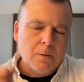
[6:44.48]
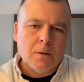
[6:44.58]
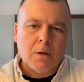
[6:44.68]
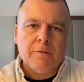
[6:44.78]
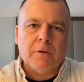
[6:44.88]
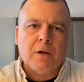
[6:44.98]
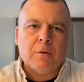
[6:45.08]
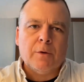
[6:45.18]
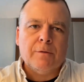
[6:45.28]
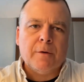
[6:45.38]
I've
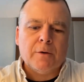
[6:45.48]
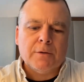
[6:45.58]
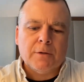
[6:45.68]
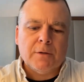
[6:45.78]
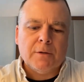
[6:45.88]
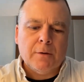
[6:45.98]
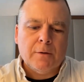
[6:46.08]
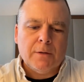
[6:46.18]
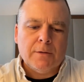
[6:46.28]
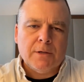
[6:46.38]
talked with folks at the
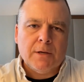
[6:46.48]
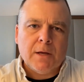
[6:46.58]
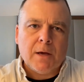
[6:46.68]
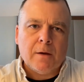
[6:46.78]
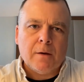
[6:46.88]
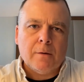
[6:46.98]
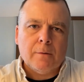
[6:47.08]
DoD CDAO,